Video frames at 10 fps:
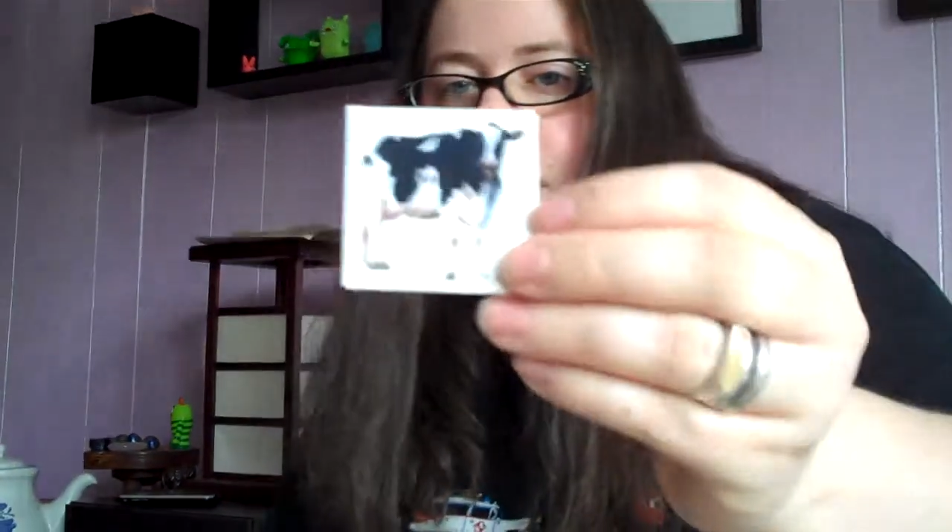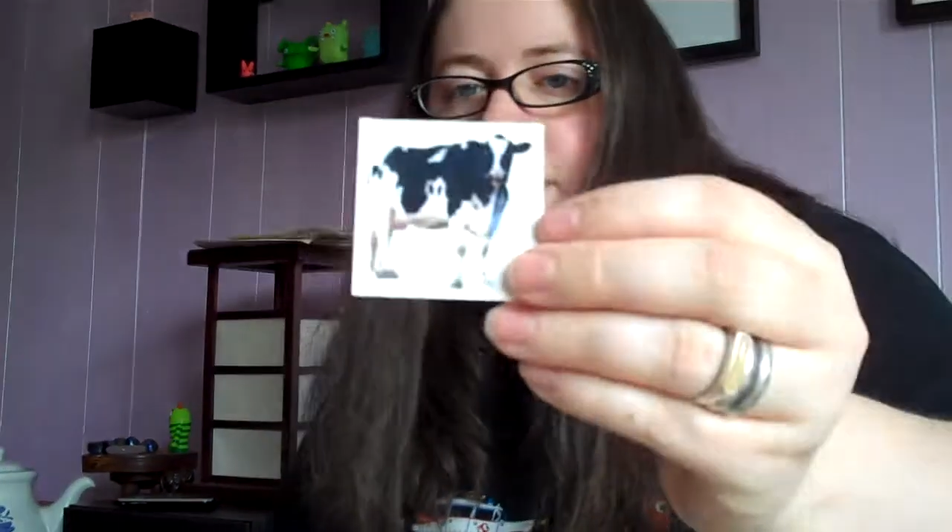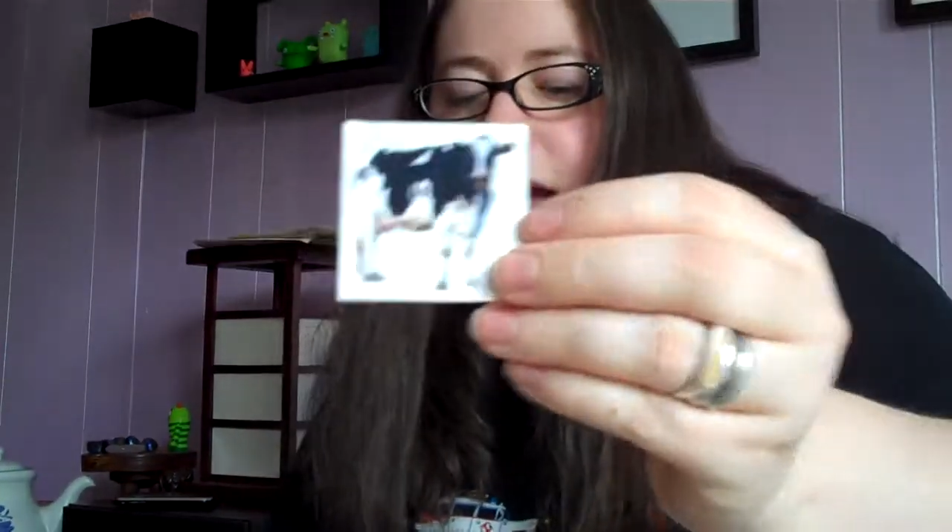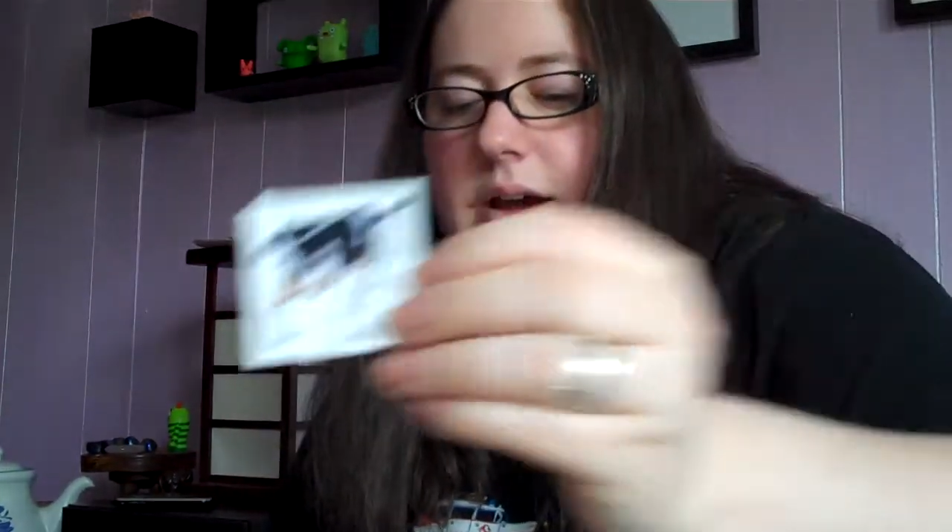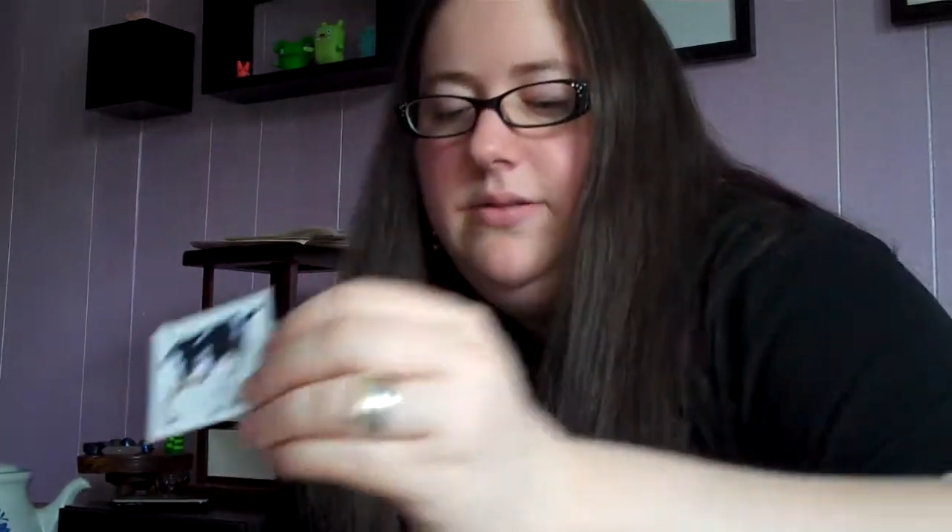
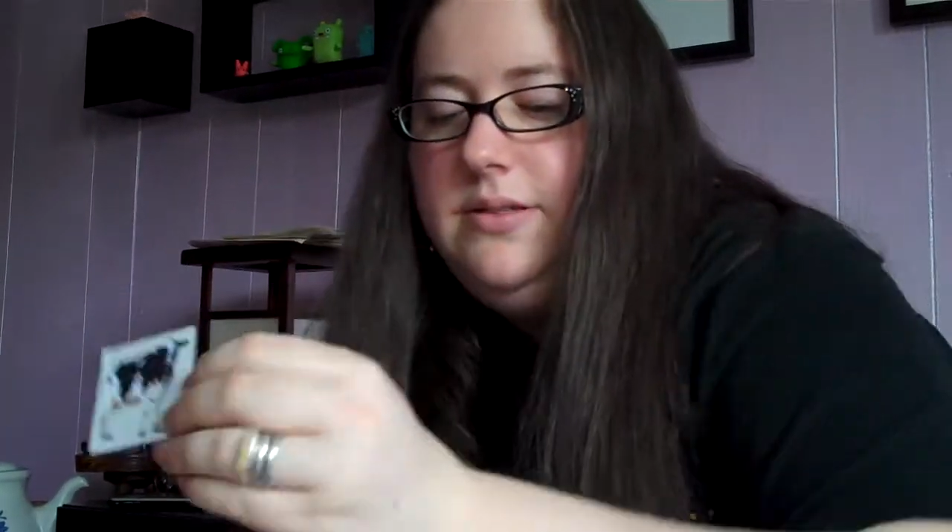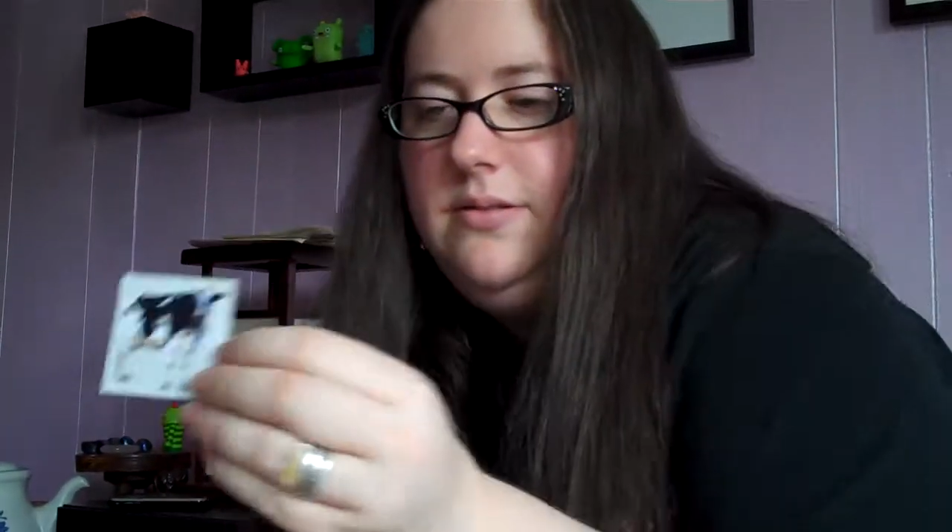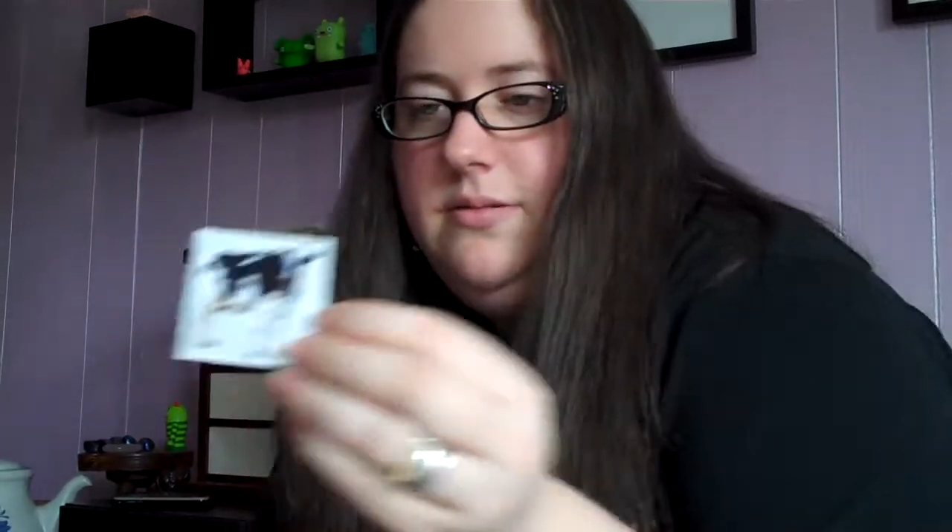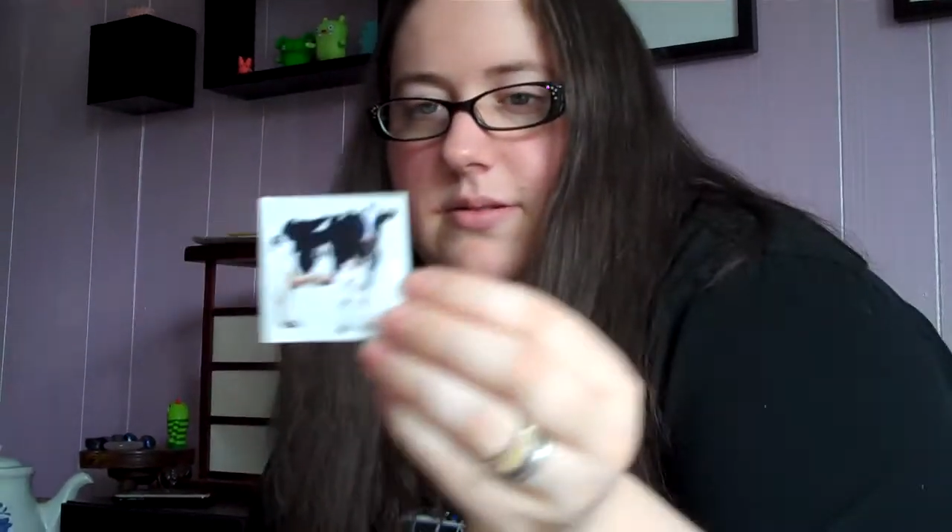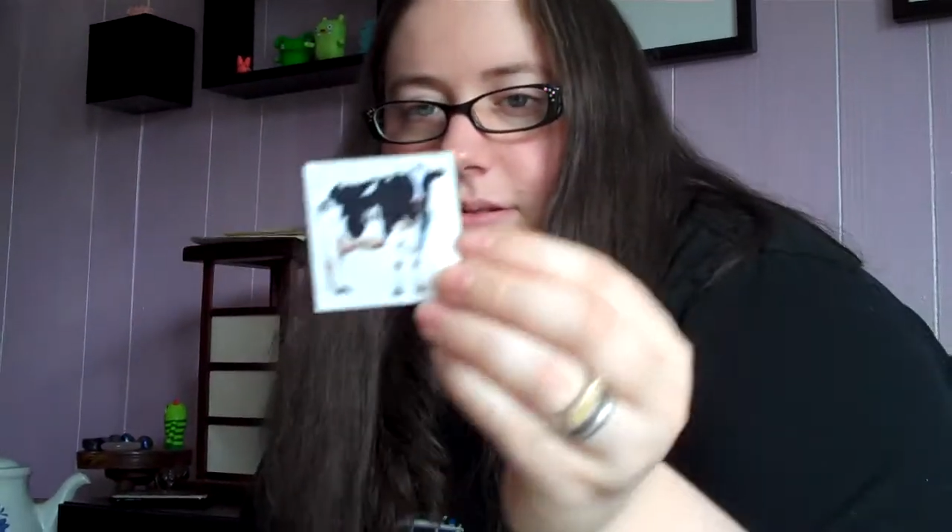Love cows.
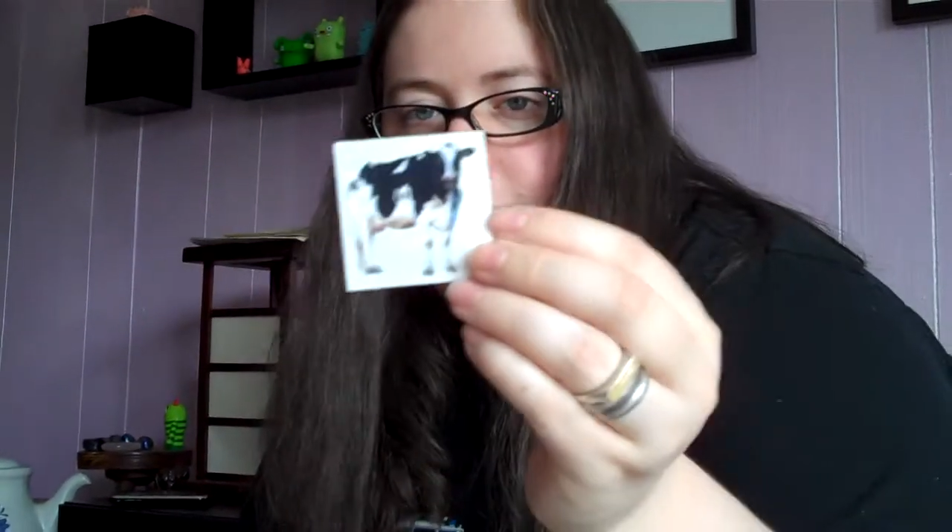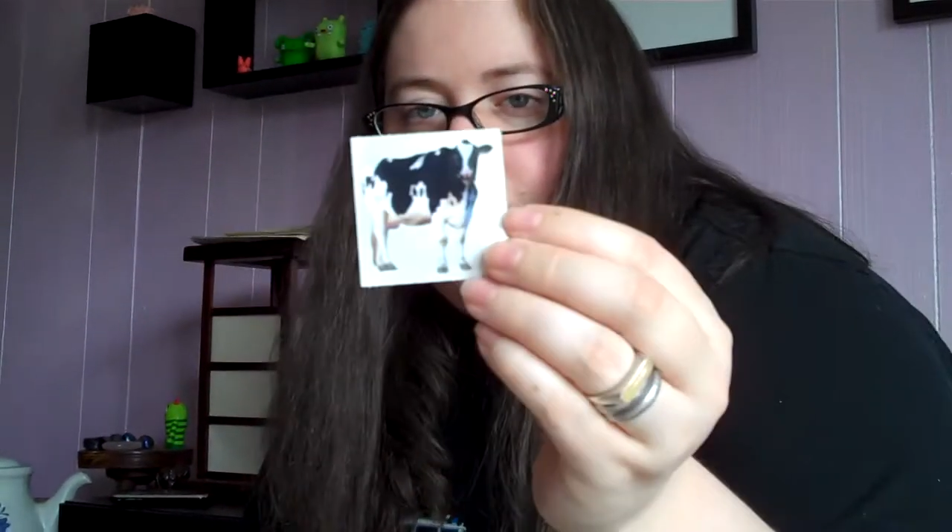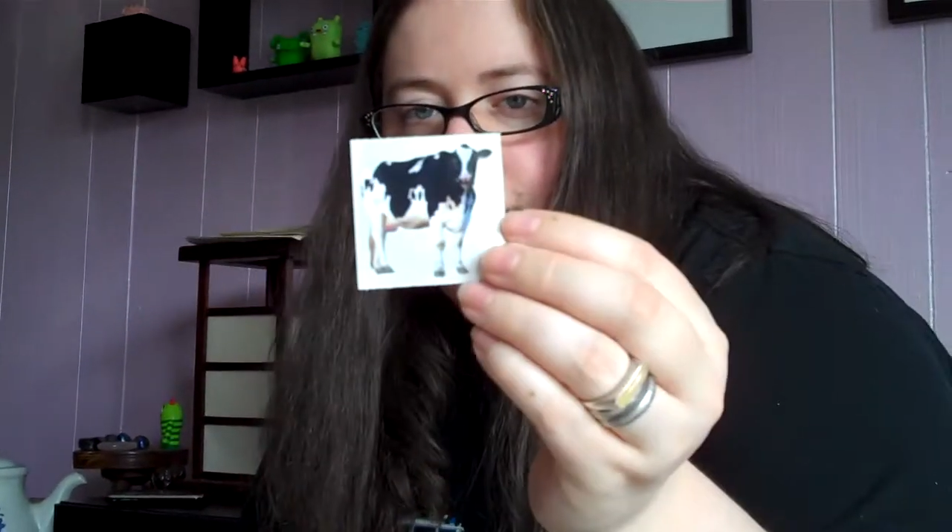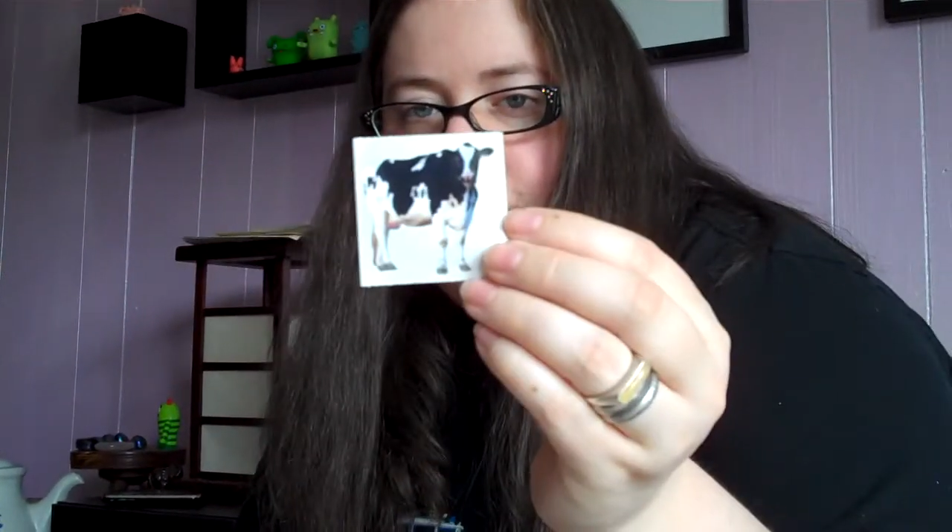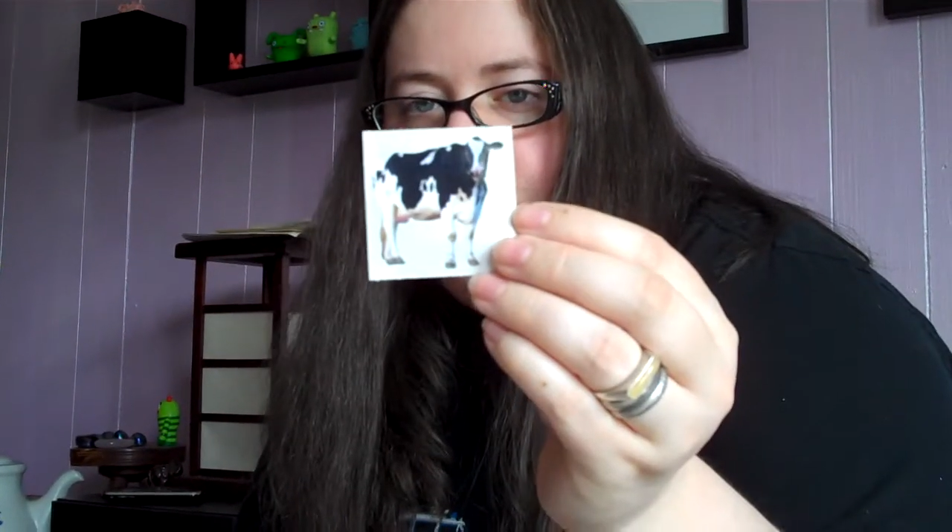
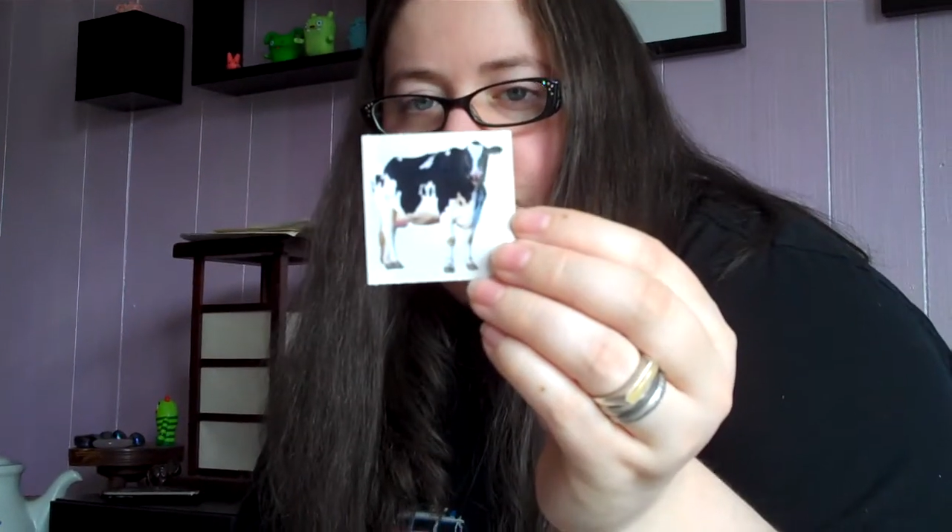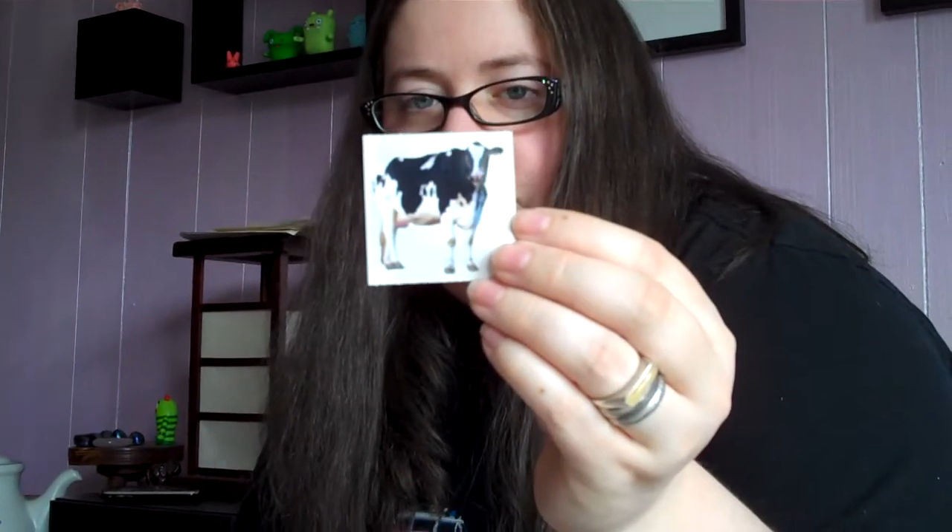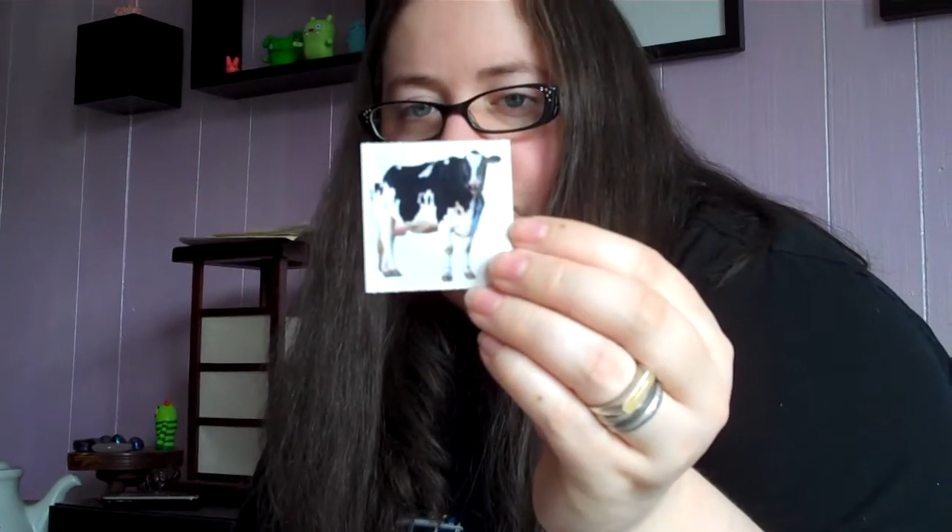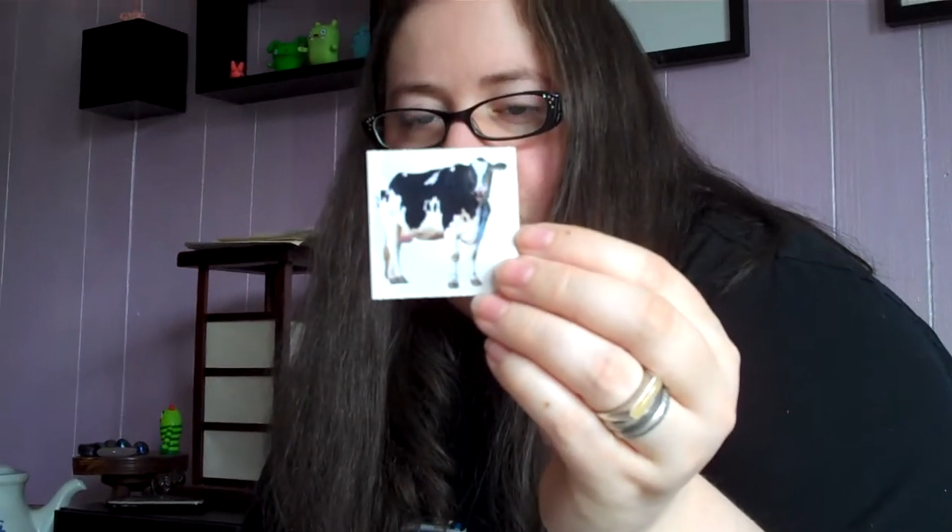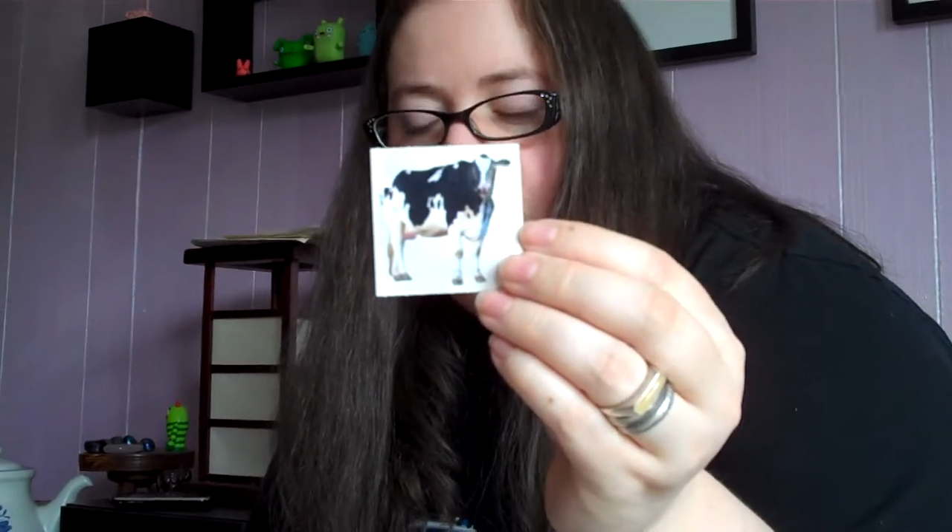Also love
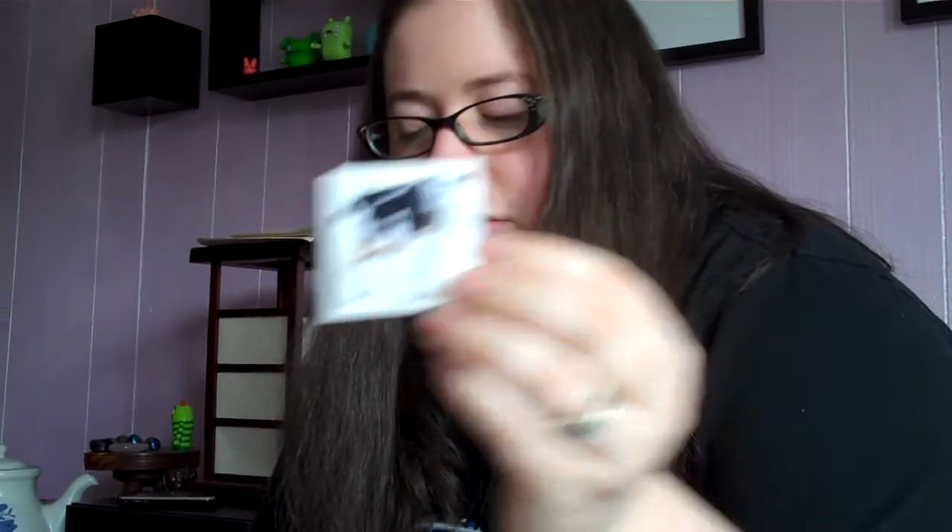photo